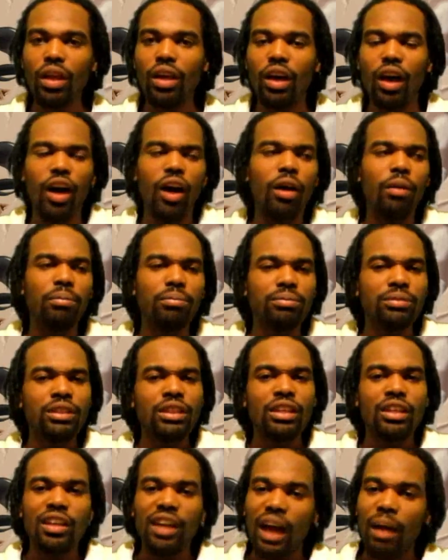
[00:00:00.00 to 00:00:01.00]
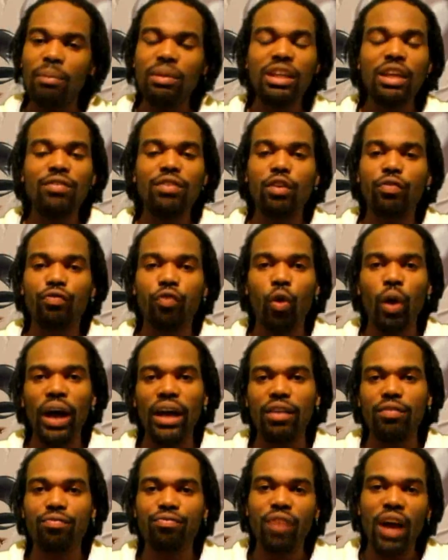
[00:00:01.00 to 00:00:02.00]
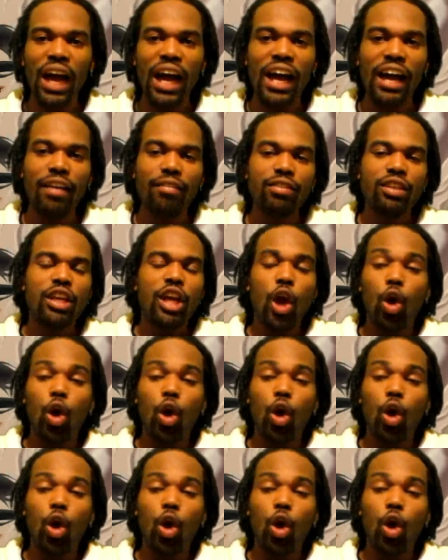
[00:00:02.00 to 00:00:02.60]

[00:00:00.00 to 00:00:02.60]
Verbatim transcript: I'm gonna give it a 4 out of 5.